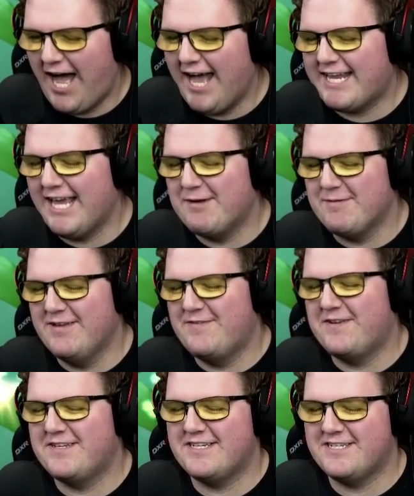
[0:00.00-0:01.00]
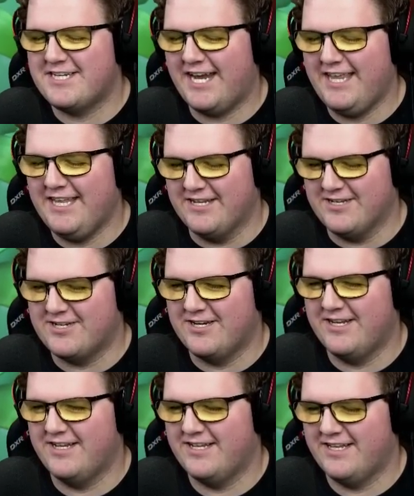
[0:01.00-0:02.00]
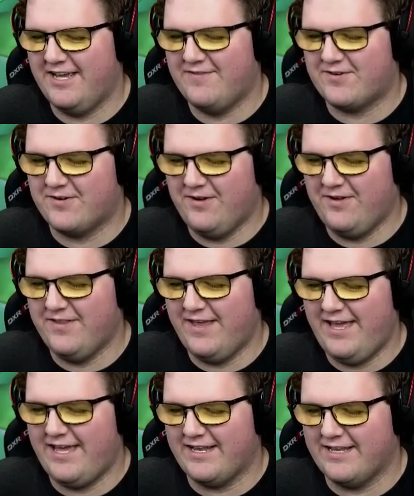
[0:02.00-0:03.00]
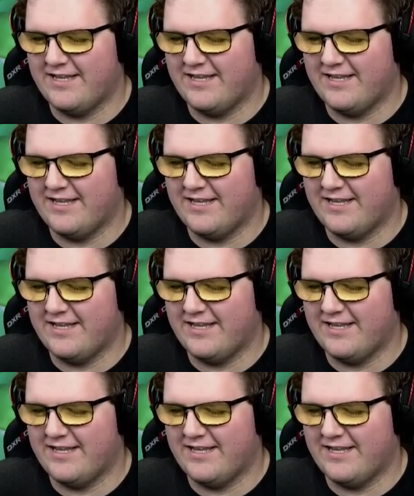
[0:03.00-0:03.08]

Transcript: I can't believe you didn't challenge after that.